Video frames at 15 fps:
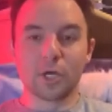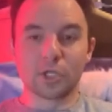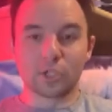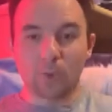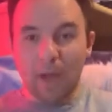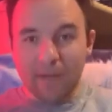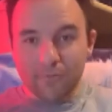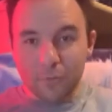
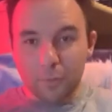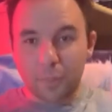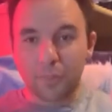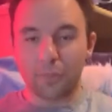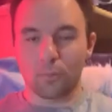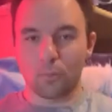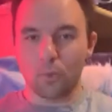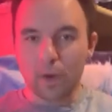So after
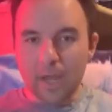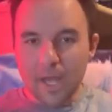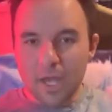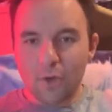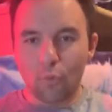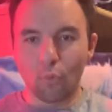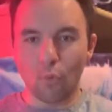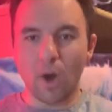
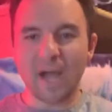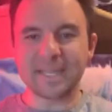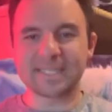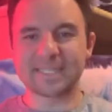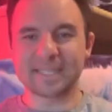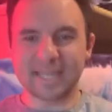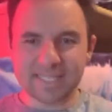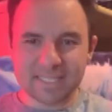three
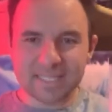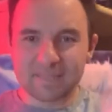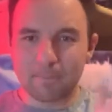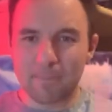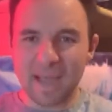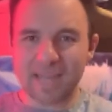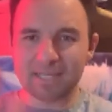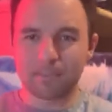
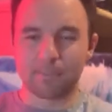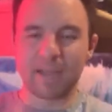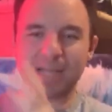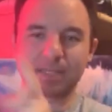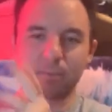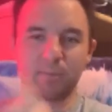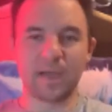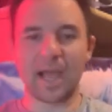YCSs back to
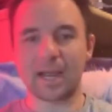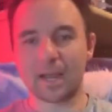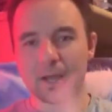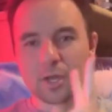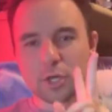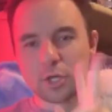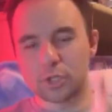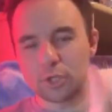back to back,
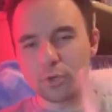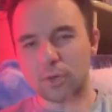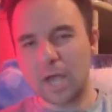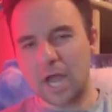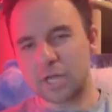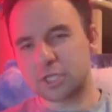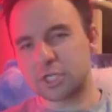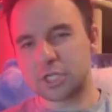two
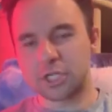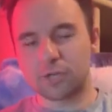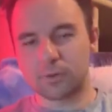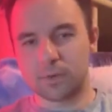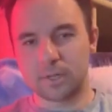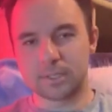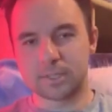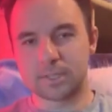
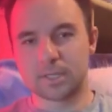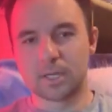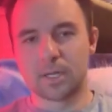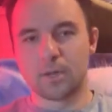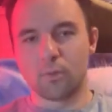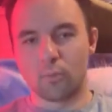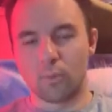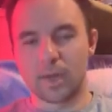Kashtiras
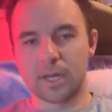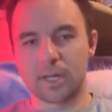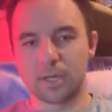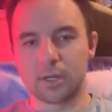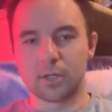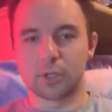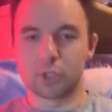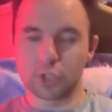
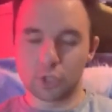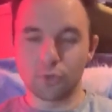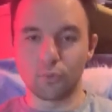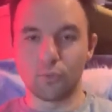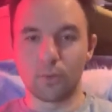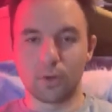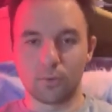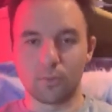win
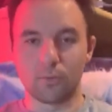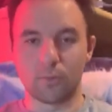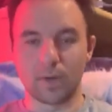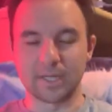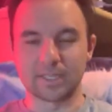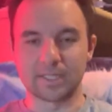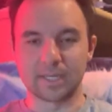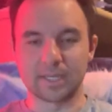two
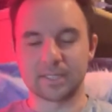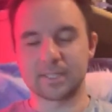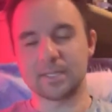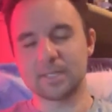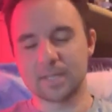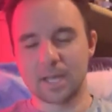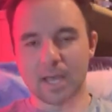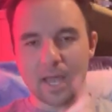
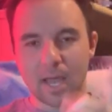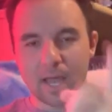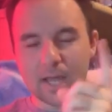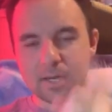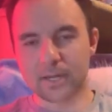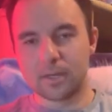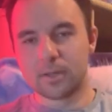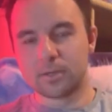YCSs,
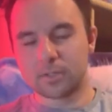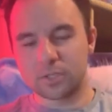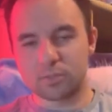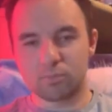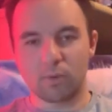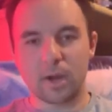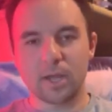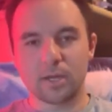and
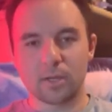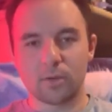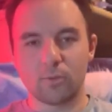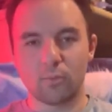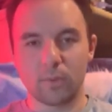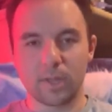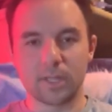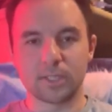Spright
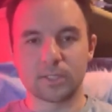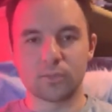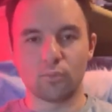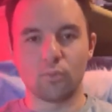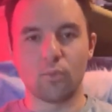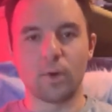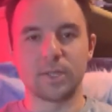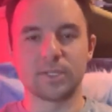wins
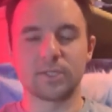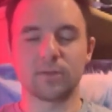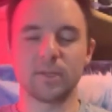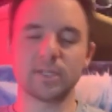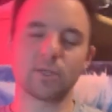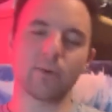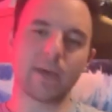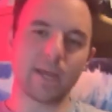one. So
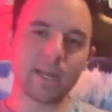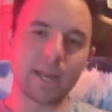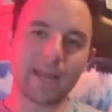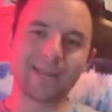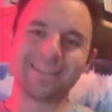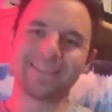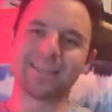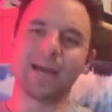let's go ahead
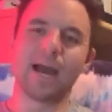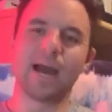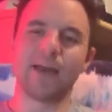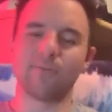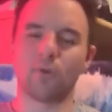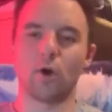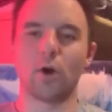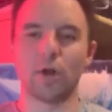and
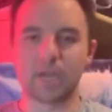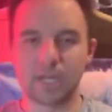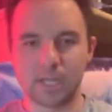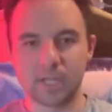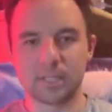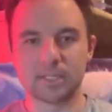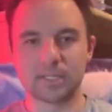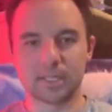dive on
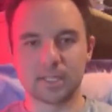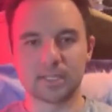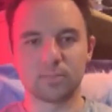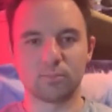into this